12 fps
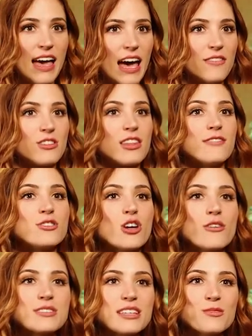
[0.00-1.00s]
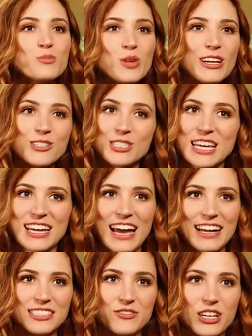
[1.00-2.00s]
After they've chosen, players take
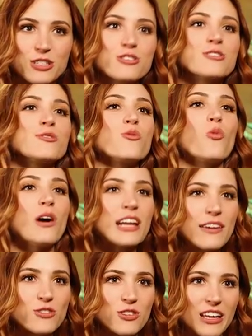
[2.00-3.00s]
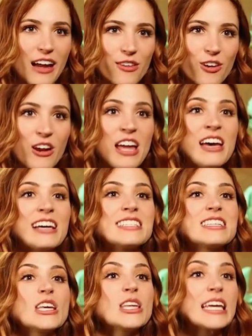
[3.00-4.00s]
activations one after the other
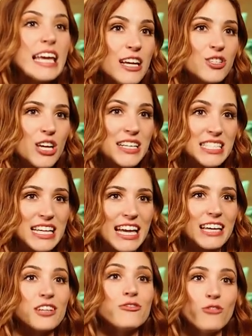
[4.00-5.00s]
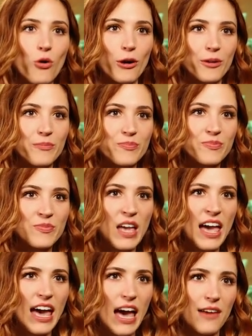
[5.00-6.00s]
until each has taken four.
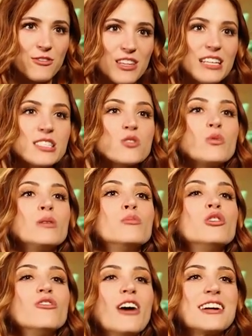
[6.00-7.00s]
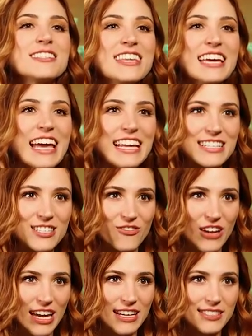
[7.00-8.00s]
After this, we move on to the end
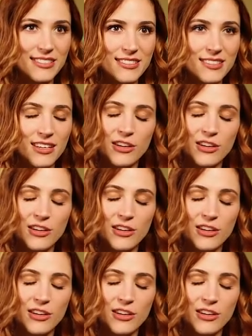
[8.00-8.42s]
phase.